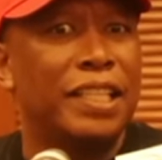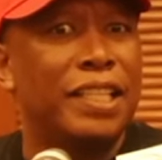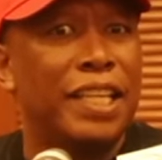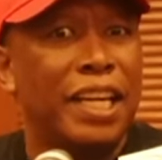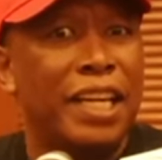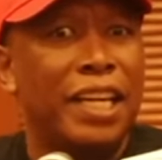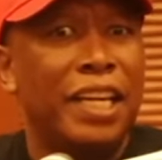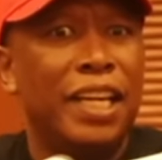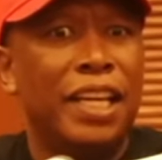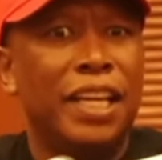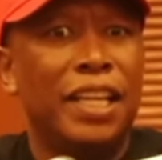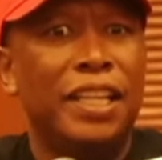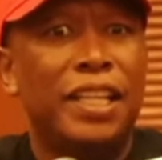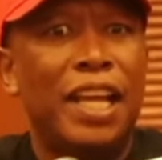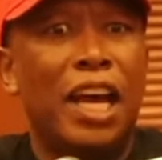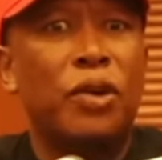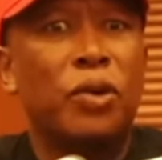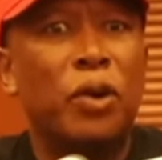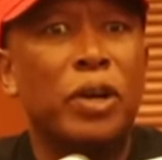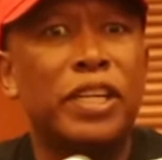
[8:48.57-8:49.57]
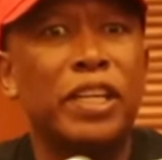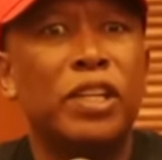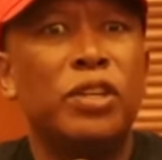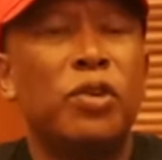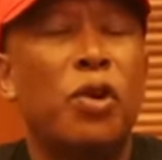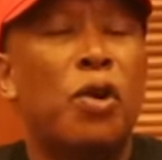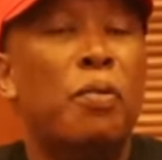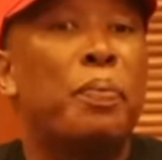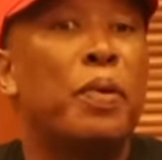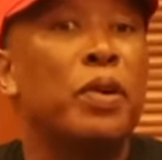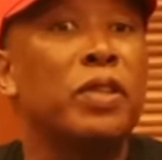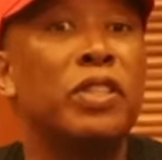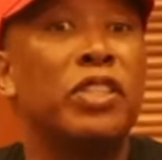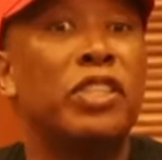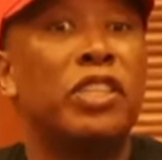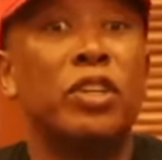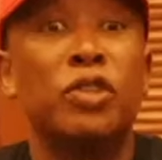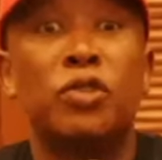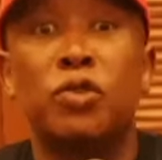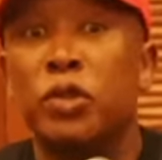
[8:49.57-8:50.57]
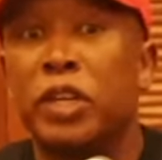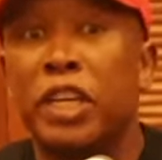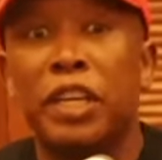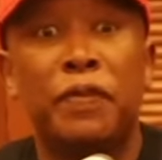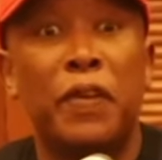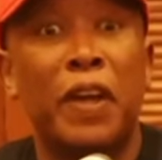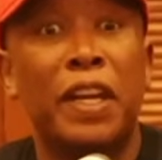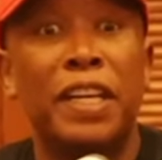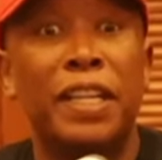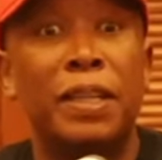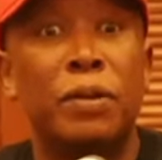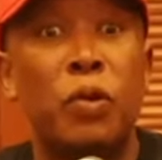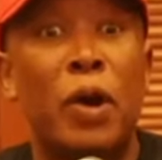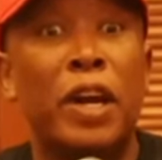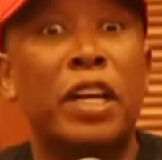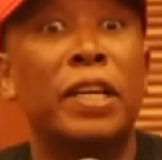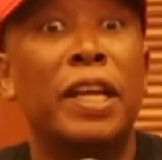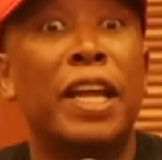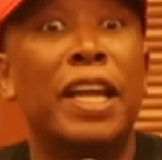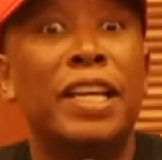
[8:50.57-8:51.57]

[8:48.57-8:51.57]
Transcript: They, they are not in no position to give anyone